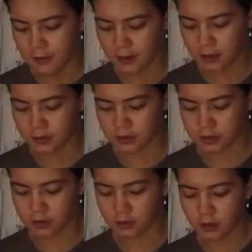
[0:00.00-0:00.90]
but it was a
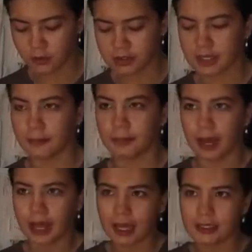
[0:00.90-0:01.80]
store where it's like
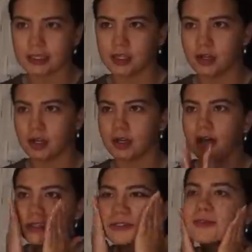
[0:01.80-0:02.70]
bags, and then you can
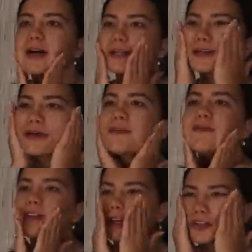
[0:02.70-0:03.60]
customize them
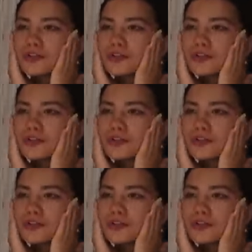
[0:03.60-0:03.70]
for like